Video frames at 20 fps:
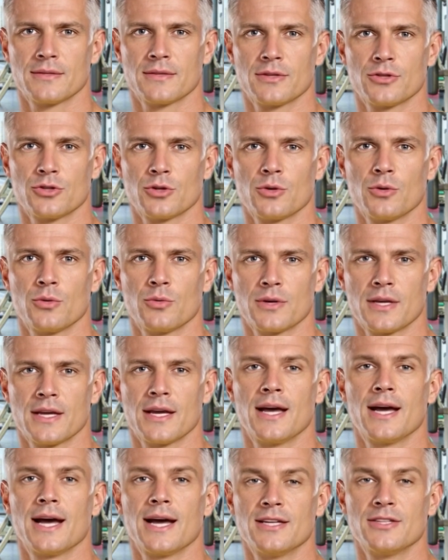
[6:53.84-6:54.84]
2.
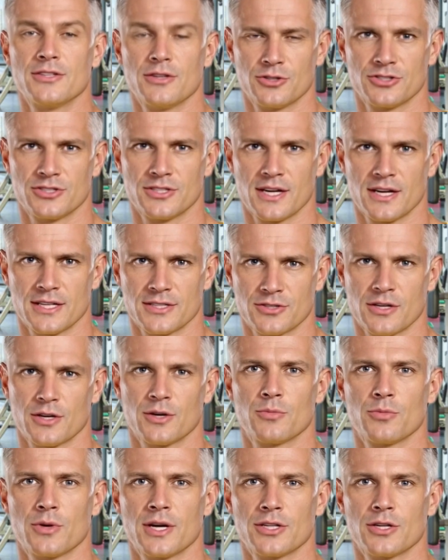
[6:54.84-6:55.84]
Exercise on a
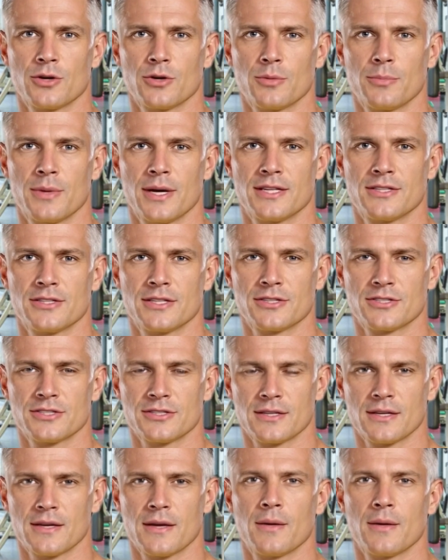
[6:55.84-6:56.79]
regular basis.